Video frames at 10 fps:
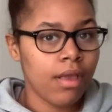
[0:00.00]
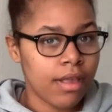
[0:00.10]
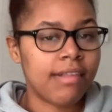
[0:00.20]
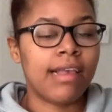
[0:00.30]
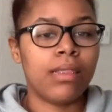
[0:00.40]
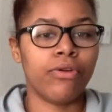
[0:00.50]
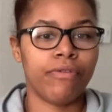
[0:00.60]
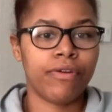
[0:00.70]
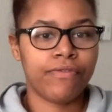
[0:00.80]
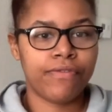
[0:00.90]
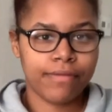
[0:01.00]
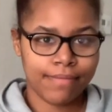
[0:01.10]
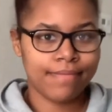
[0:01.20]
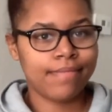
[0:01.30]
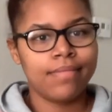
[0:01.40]
Yes, I look rough.
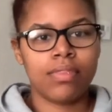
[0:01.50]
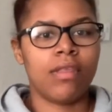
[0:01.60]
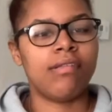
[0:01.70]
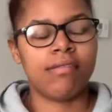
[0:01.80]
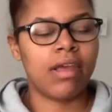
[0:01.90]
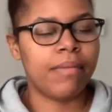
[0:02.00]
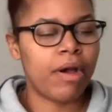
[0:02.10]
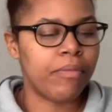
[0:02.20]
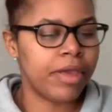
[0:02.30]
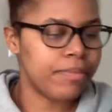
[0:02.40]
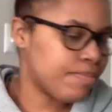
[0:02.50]
This is not about me.